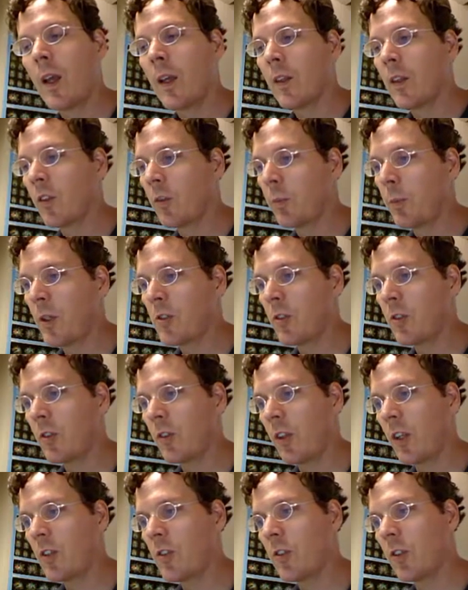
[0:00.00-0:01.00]
The
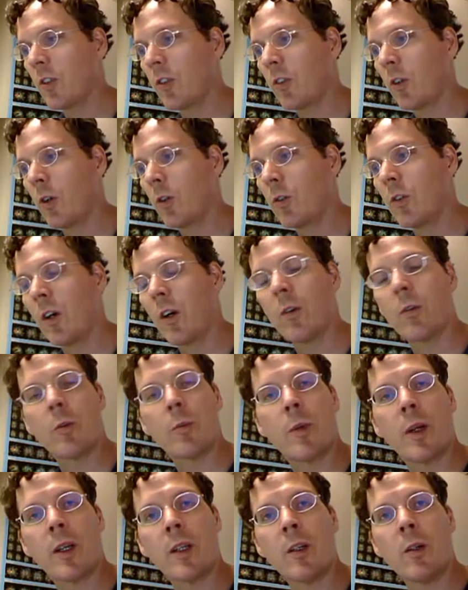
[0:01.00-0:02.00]
specialization is co-taught with
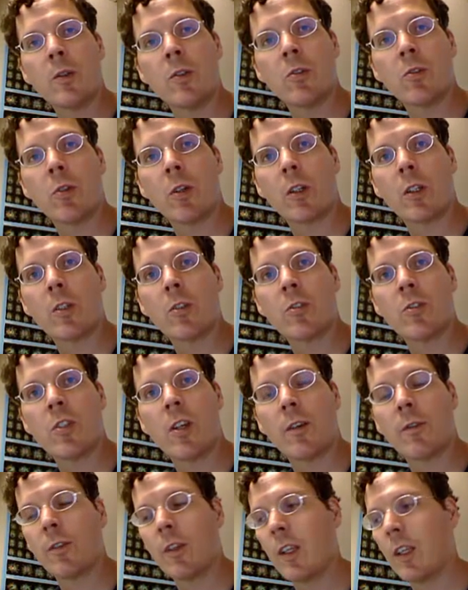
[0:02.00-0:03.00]
my co-instructors
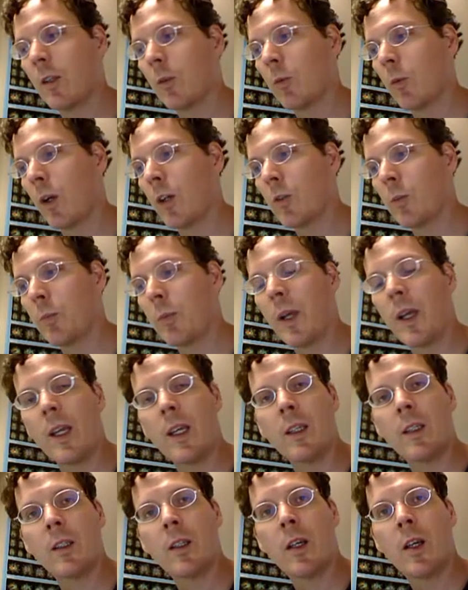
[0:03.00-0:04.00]
Jeff Leek and Roger
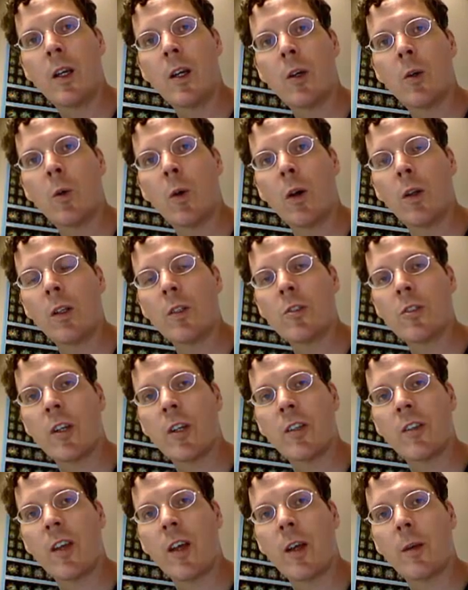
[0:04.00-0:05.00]
Peng. We're all at
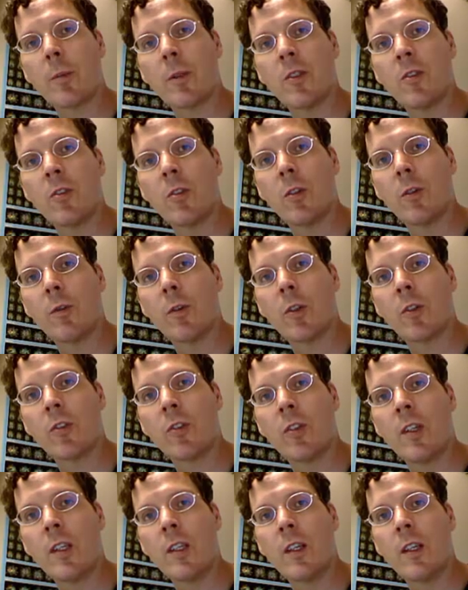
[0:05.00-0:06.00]
Johns Hopkins
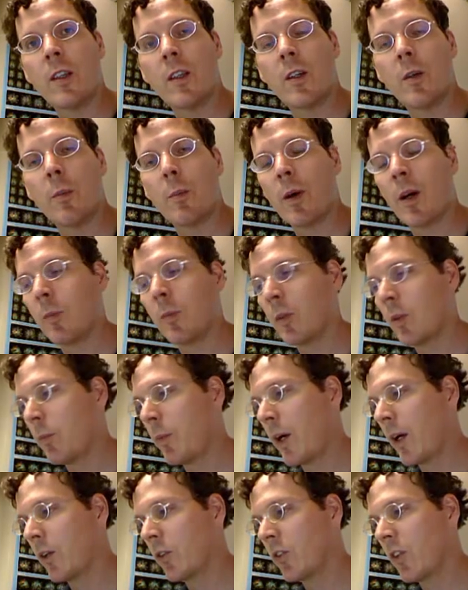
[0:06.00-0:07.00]
University in the Department of
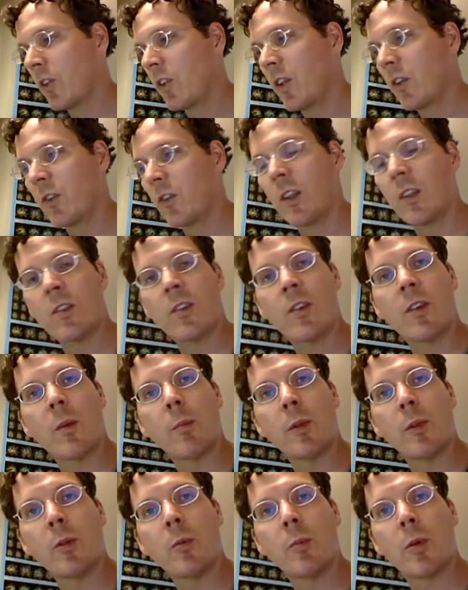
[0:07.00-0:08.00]
Biostatistics in the
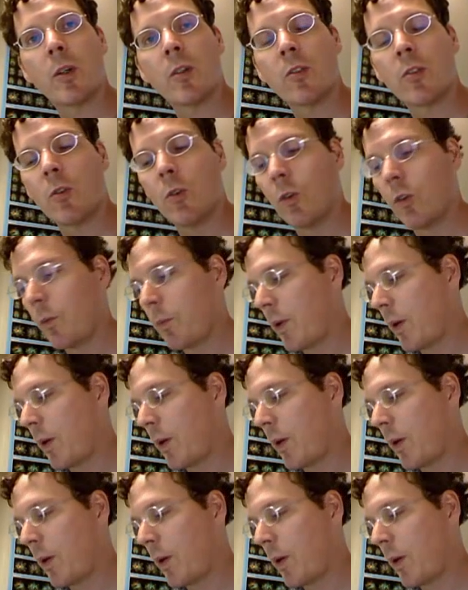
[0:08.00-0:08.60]
Bloomberg School of